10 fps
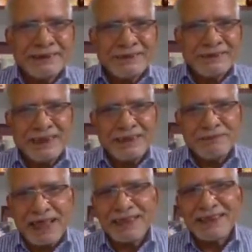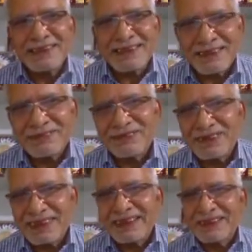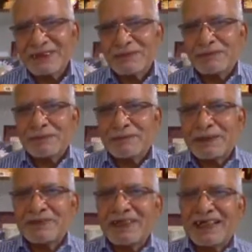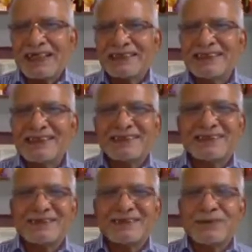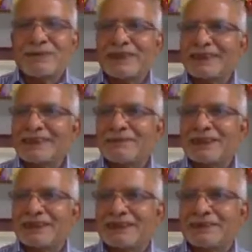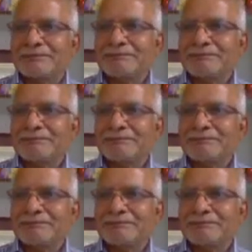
while Marris left for England to prepare for ICS open examination.